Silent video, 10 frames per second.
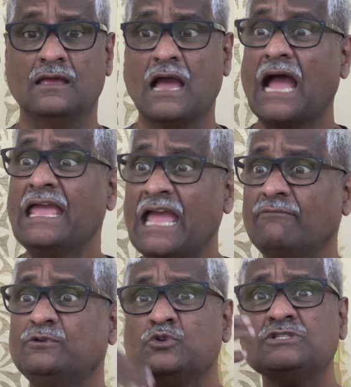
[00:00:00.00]
I
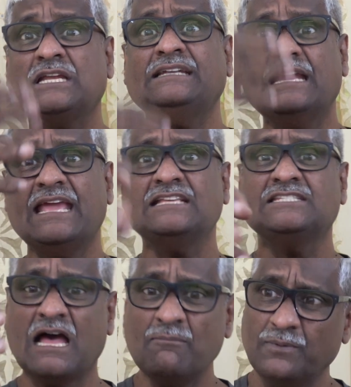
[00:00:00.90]
have to set an
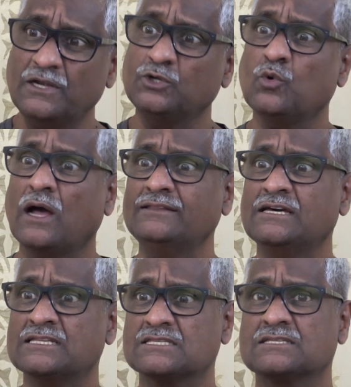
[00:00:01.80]
example to
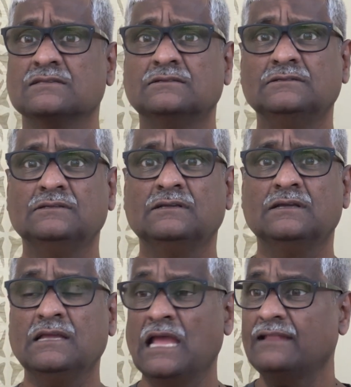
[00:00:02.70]
others,
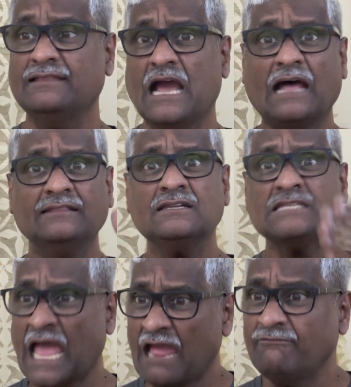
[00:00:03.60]
and the others
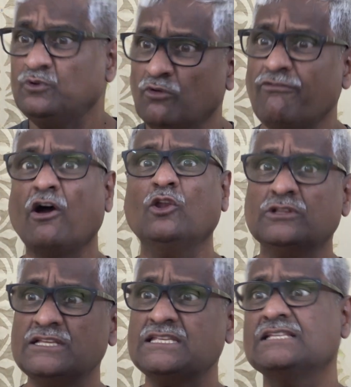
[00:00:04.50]
have to follow
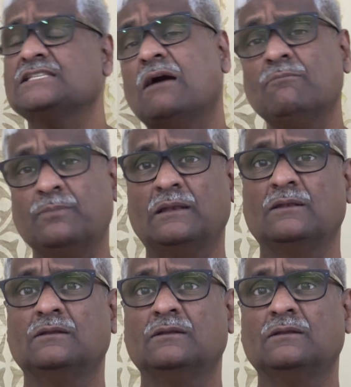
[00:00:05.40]
this example.